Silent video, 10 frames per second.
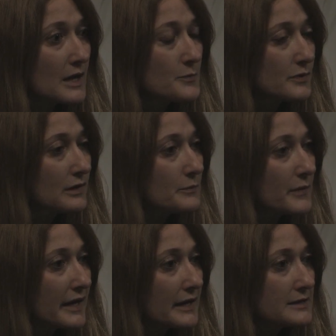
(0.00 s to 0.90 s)
poorly
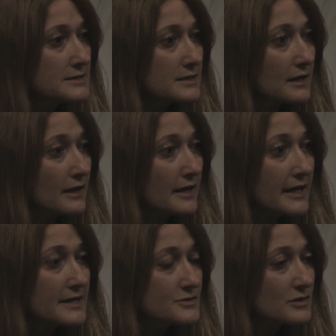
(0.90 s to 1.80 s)
paid,
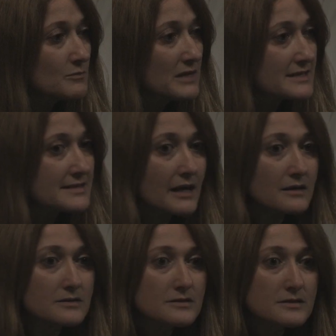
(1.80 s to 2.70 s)
extremely
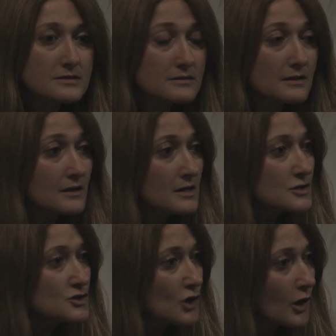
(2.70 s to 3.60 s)
hazardous
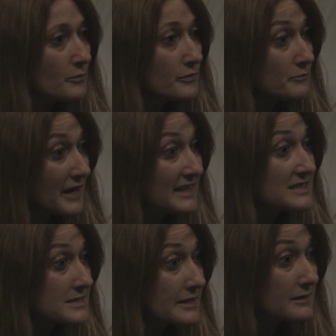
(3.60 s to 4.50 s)
job might
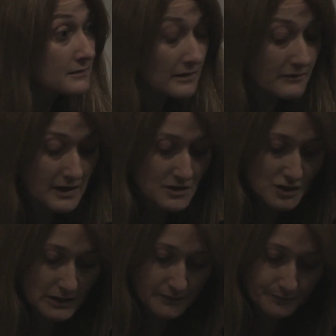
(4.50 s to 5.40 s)
entail
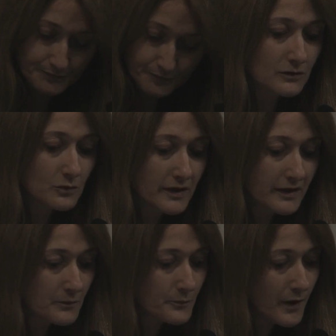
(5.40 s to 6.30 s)
eventually. To work
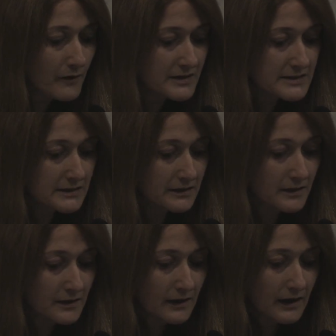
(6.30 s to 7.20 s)
in poverty
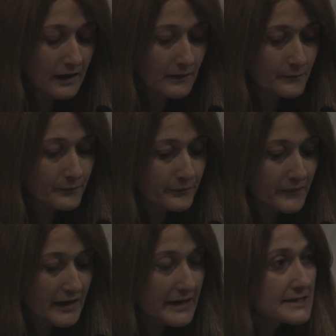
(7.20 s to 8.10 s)

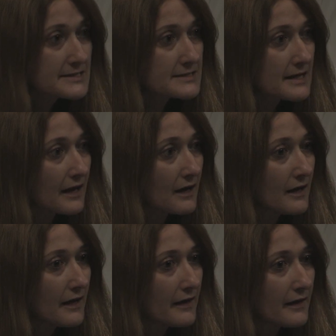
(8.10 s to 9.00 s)
is
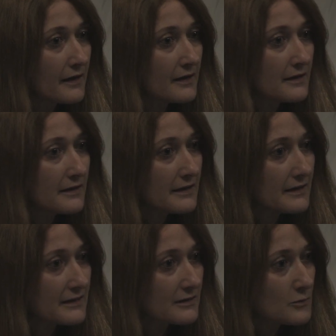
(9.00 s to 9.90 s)

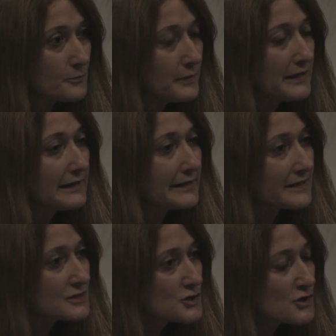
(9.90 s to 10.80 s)
completely
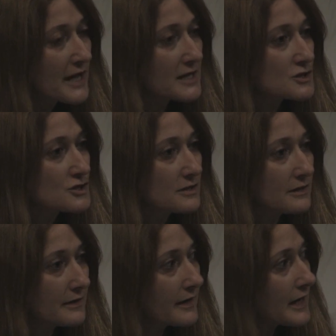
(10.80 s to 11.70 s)
entrenched in the